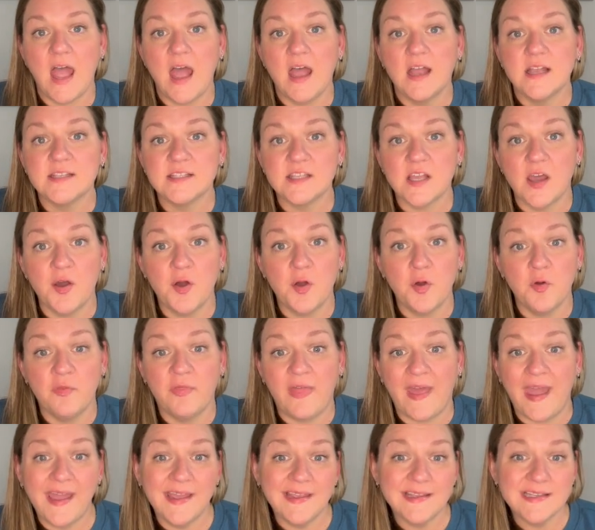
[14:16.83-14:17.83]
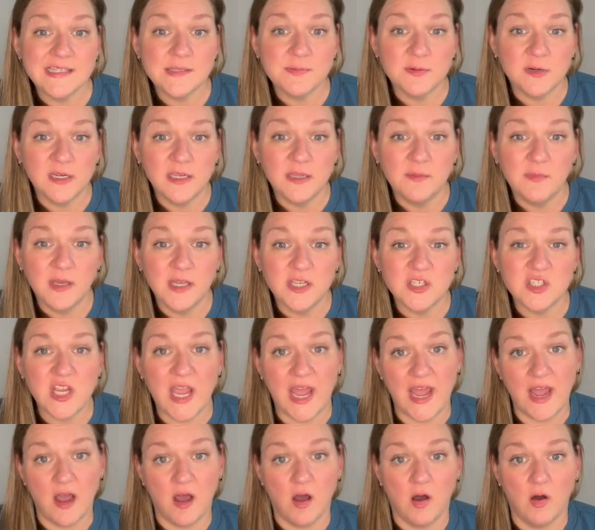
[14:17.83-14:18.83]
So that is pretty much
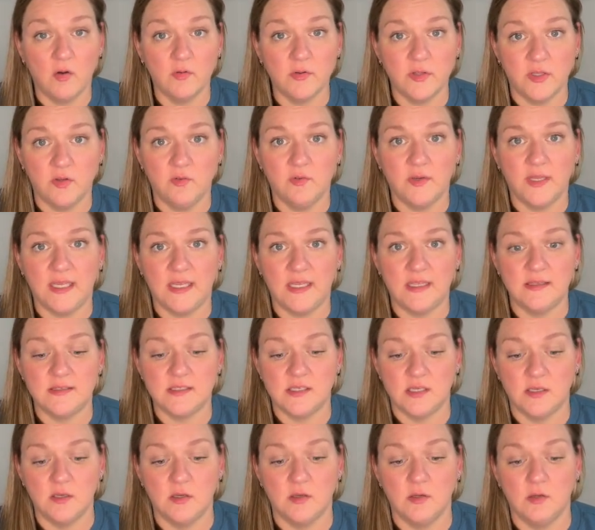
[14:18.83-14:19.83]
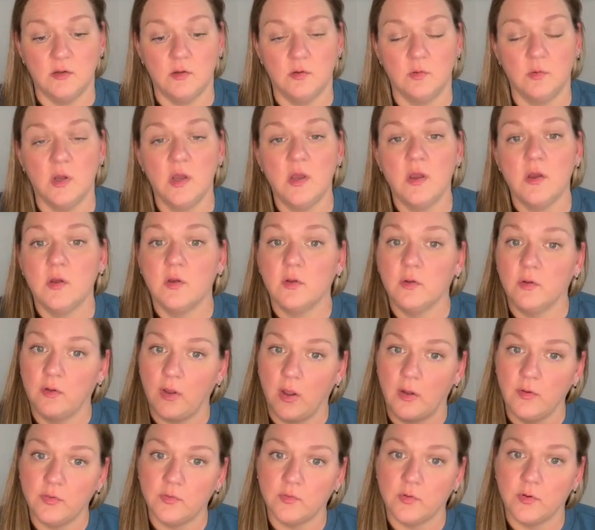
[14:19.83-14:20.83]
how you need to
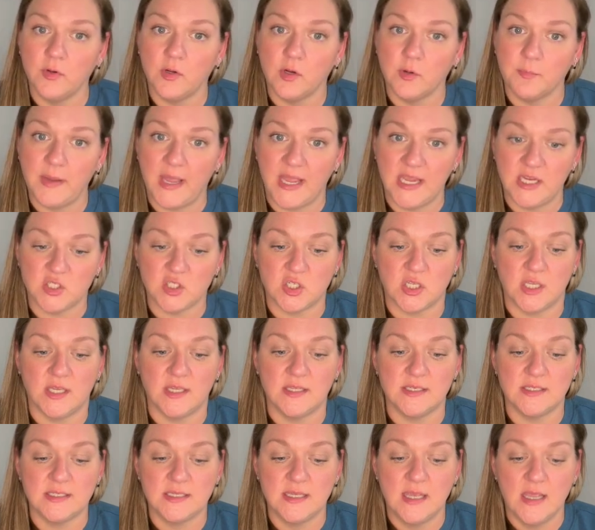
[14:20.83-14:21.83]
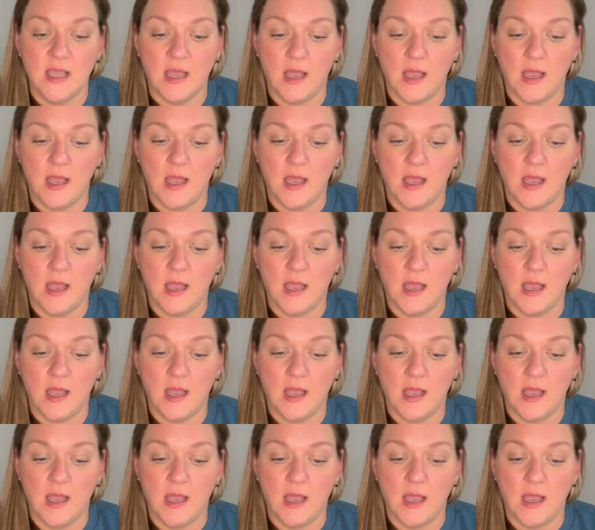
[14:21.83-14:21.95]
go through your patient.